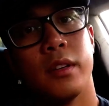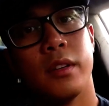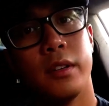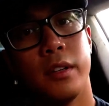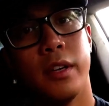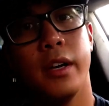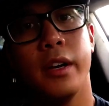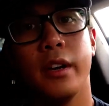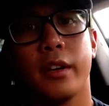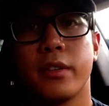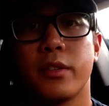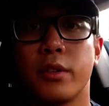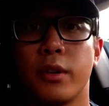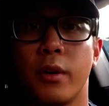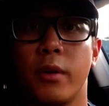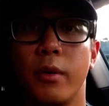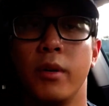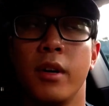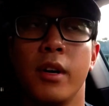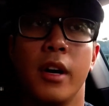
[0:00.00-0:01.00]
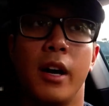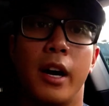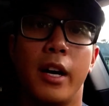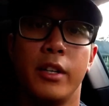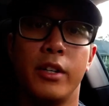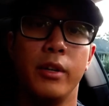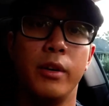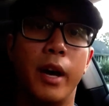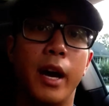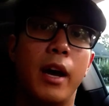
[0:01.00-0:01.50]
yeah, so I
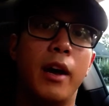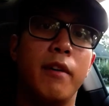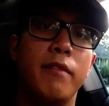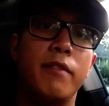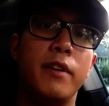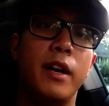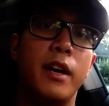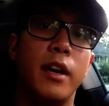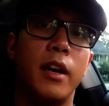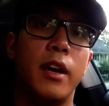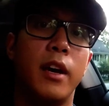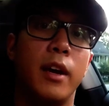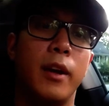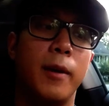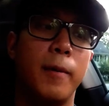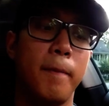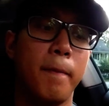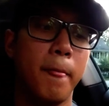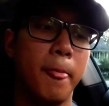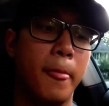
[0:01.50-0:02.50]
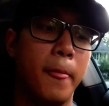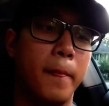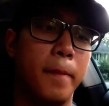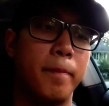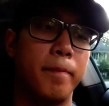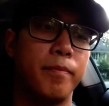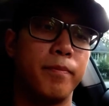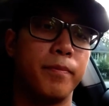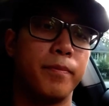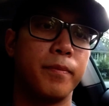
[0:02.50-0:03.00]
do have a
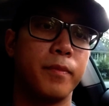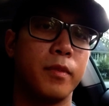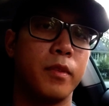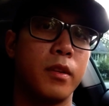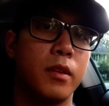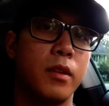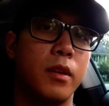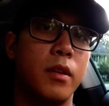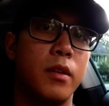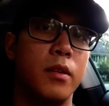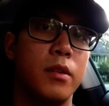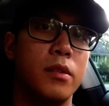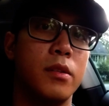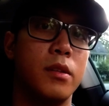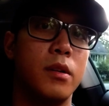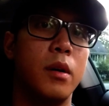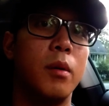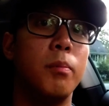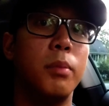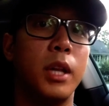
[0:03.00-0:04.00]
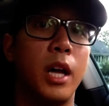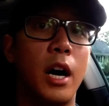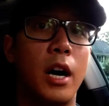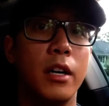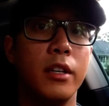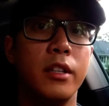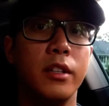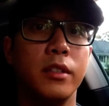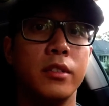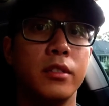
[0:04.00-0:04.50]

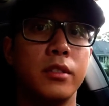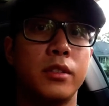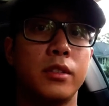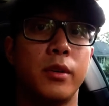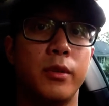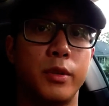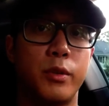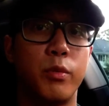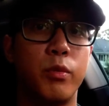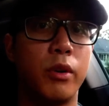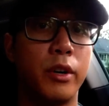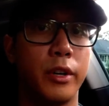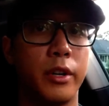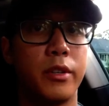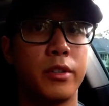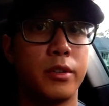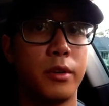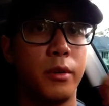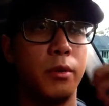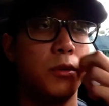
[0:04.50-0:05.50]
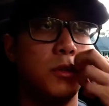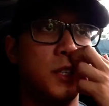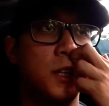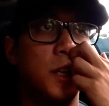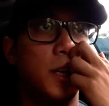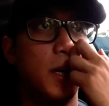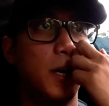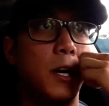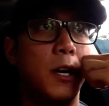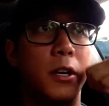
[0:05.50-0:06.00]
blog, so it's
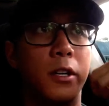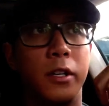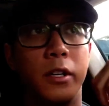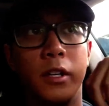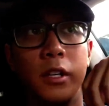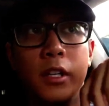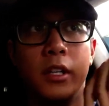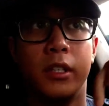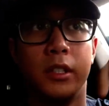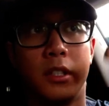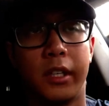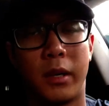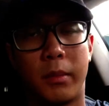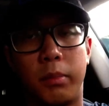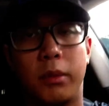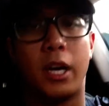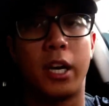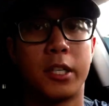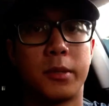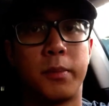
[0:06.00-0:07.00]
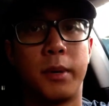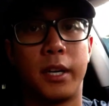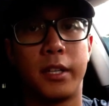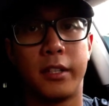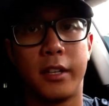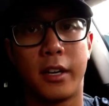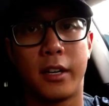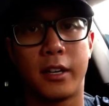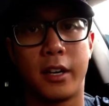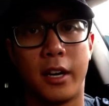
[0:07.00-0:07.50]

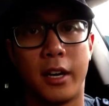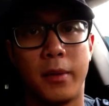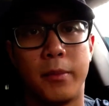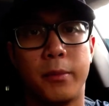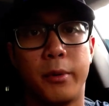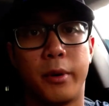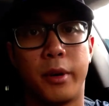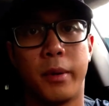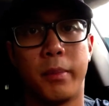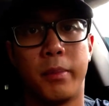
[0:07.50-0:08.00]
WarriorsOCR.blogspot.com, where I